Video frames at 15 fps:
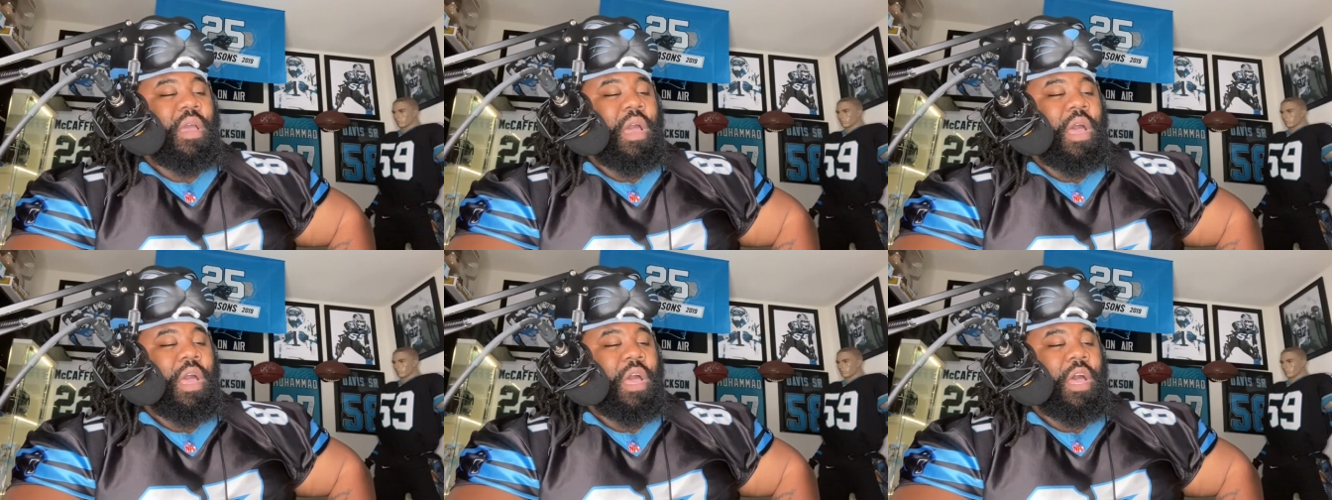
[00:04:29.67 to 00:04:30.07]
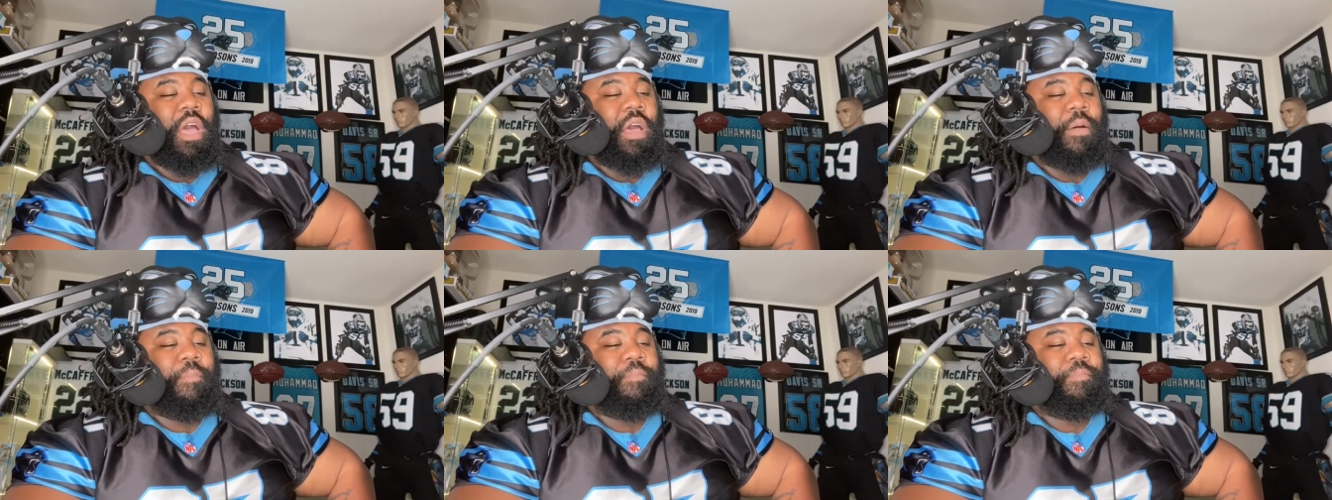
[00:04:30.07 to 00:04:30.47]

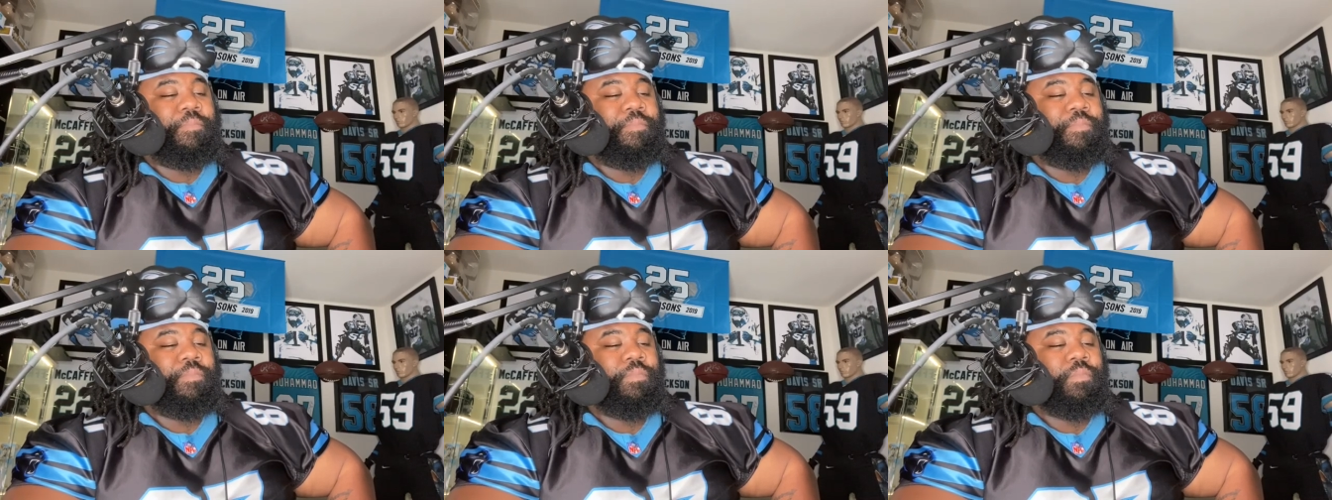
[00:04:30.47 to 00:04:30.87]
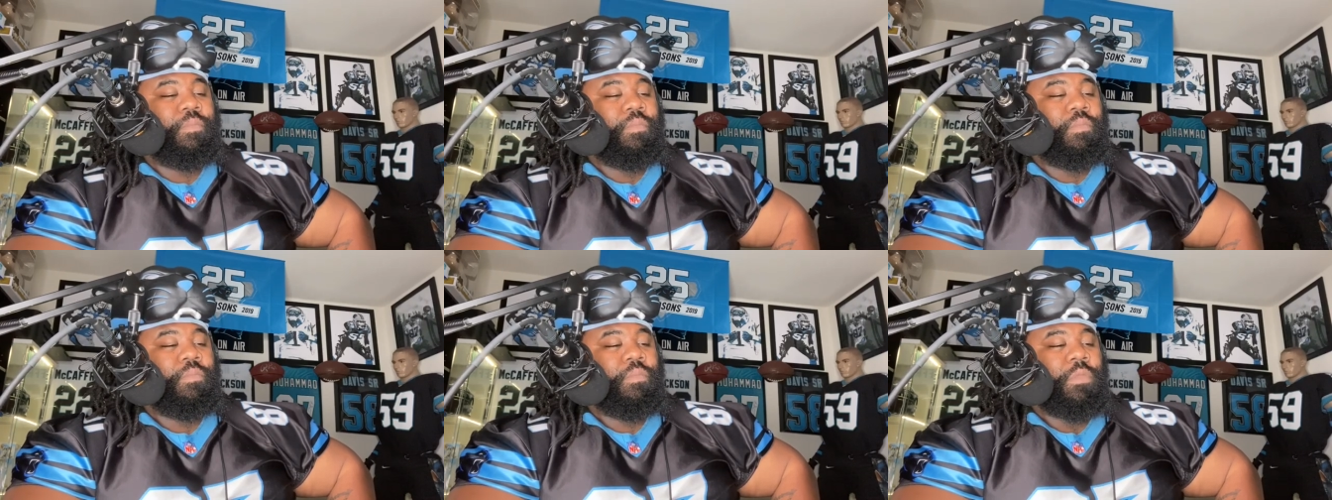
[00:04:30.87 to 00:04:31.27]
Um,
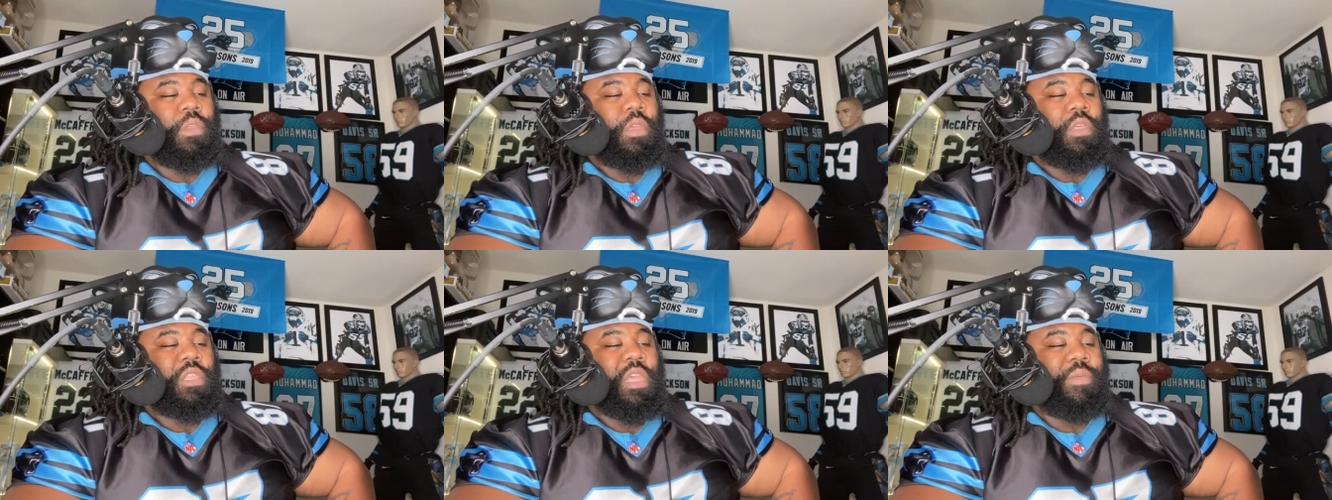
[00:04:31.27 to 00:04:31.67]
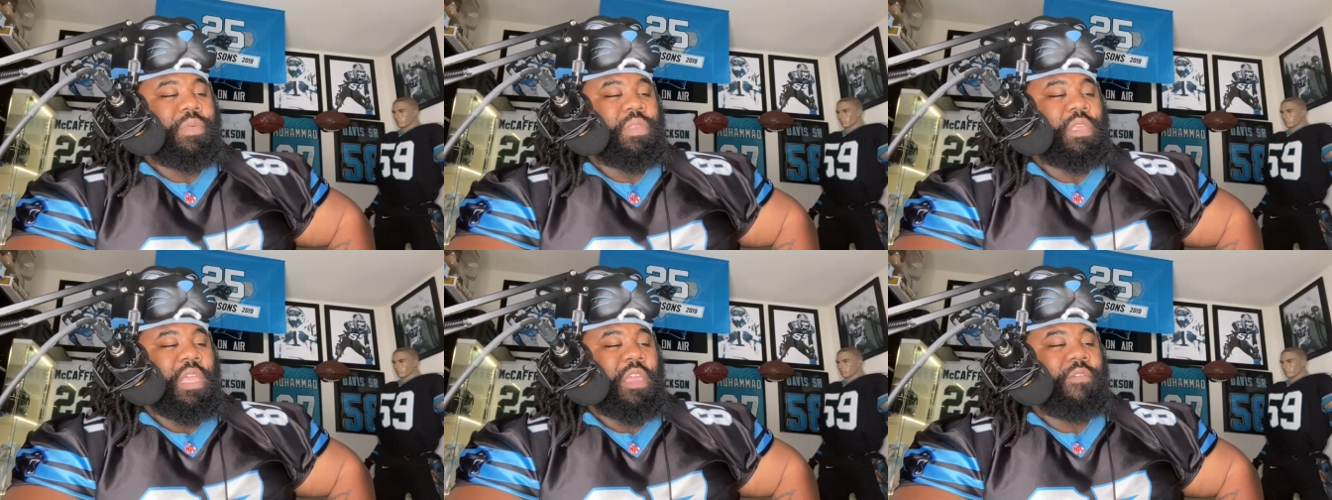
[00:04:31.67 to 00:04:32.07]

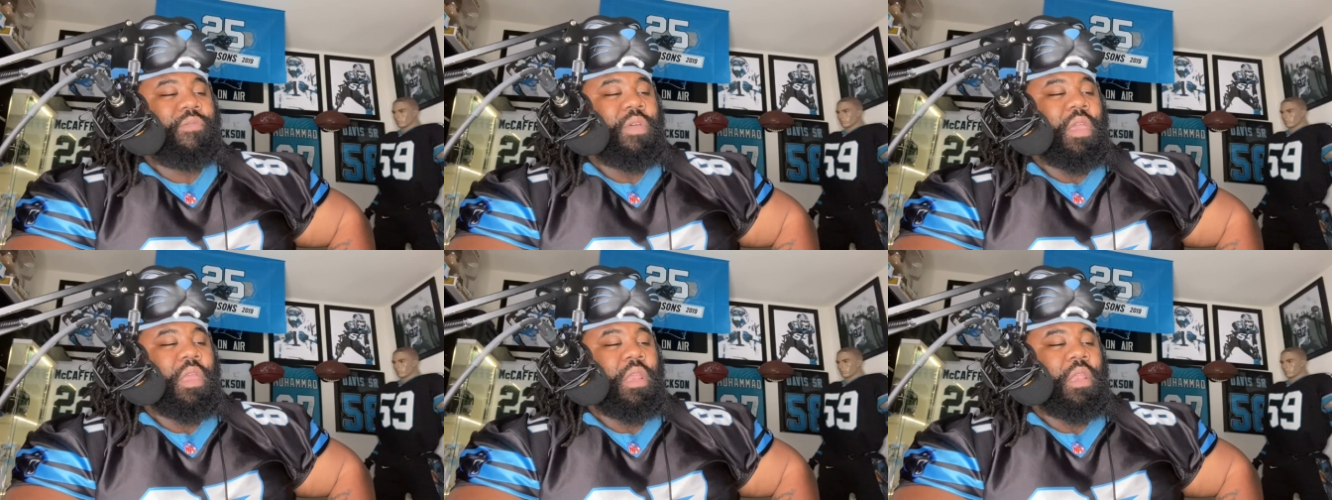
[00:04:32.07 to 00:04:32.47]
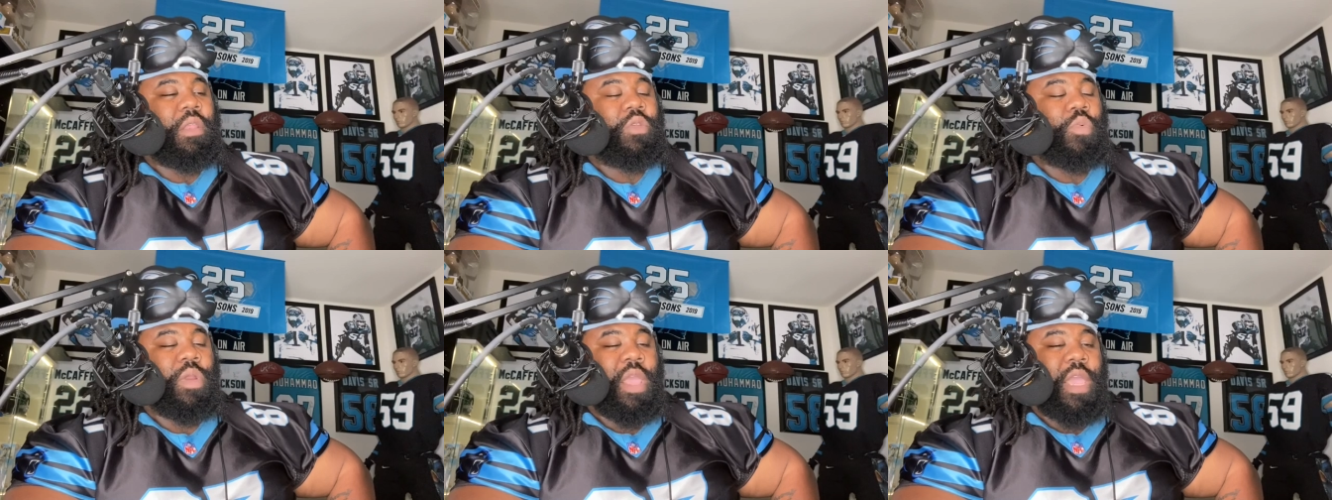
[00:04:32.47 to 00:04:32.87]
17th in
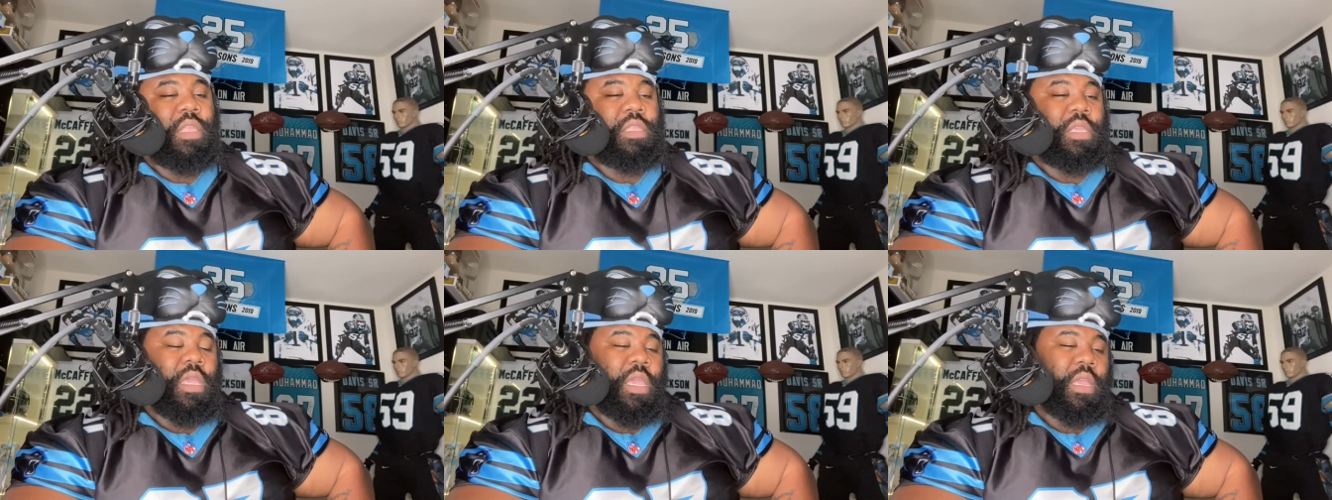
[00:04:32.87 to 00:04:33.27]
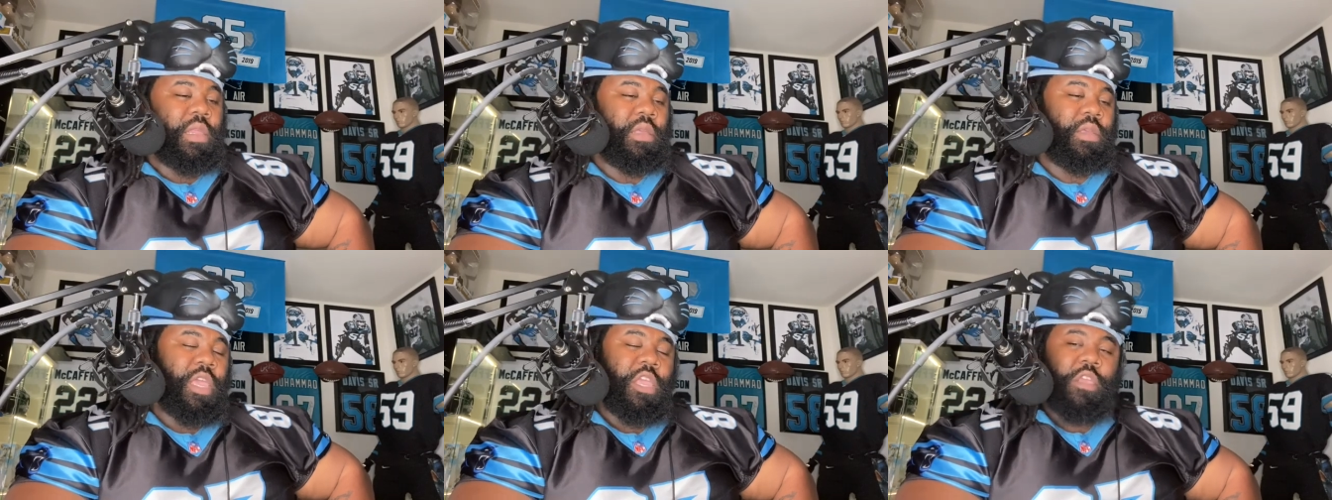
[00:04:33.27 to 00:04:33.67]
2018.
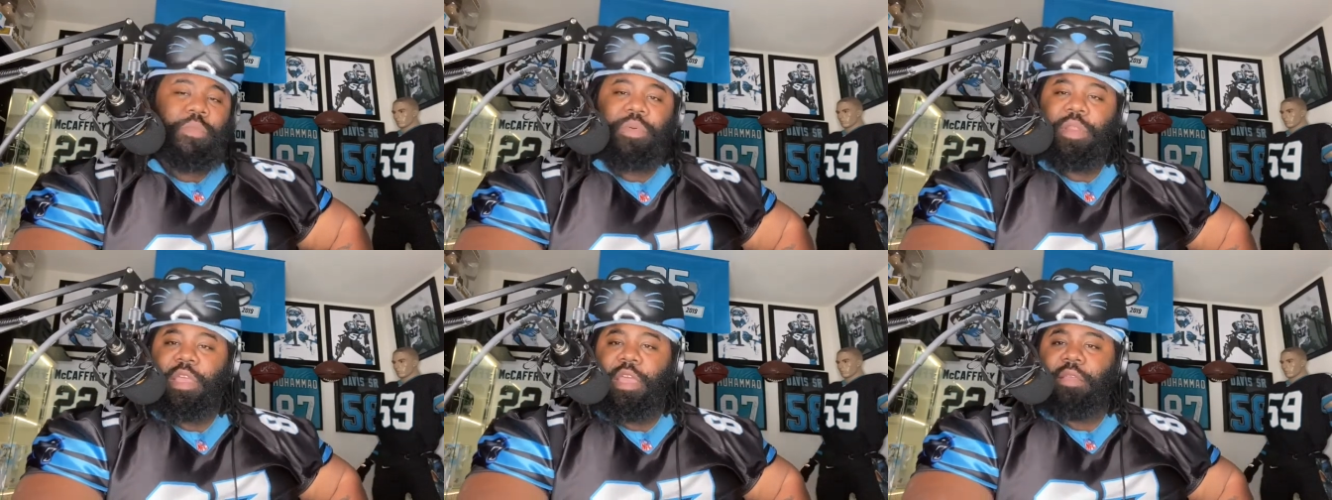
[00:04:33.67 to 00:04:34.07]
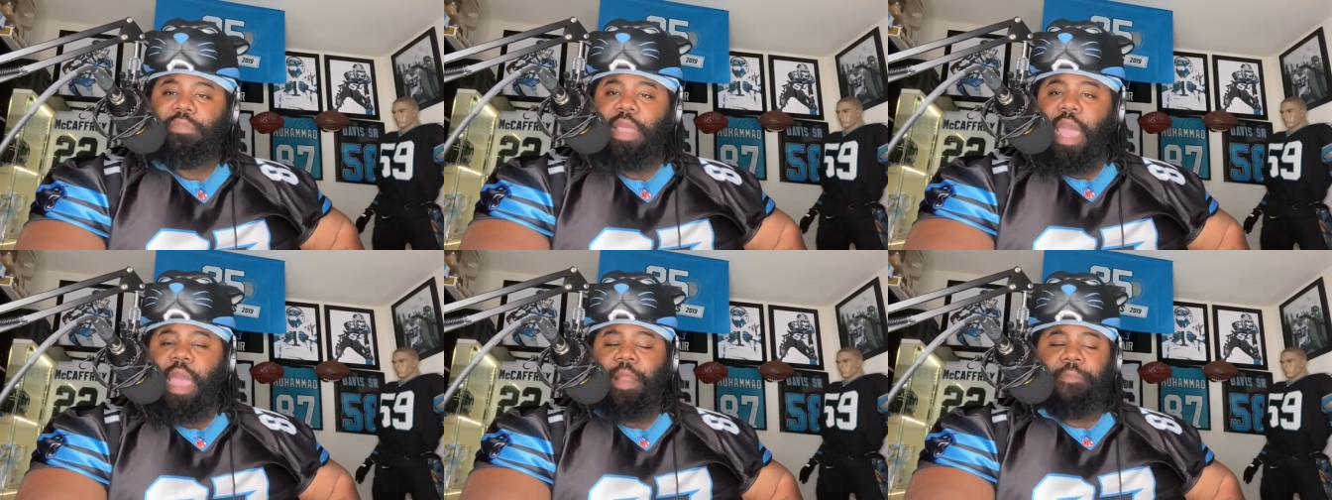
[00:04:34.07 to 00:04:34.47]
Can you believe
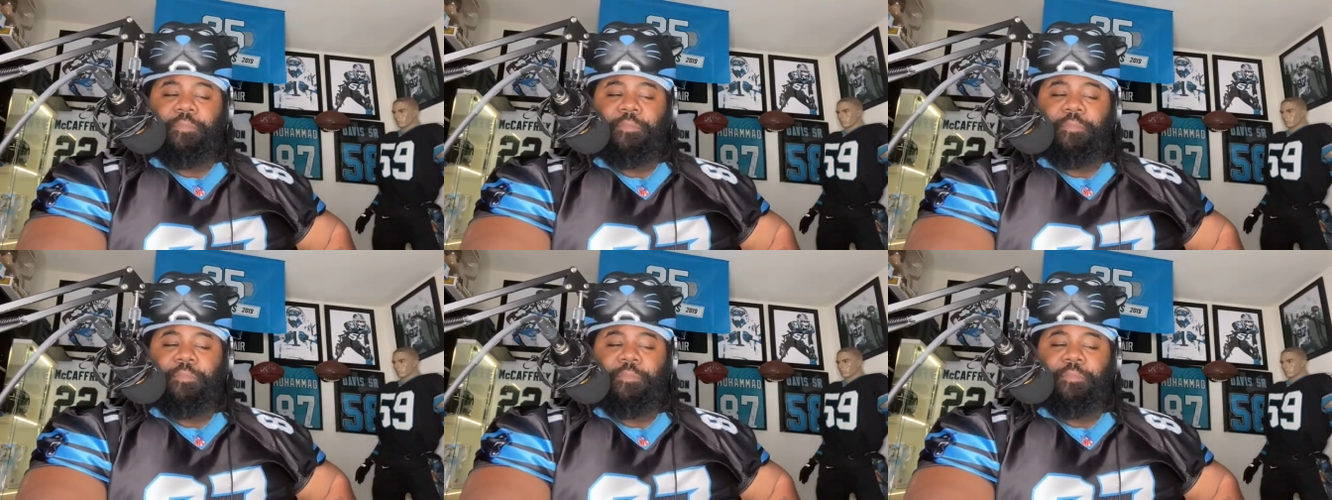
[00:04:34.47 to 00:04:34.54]
that?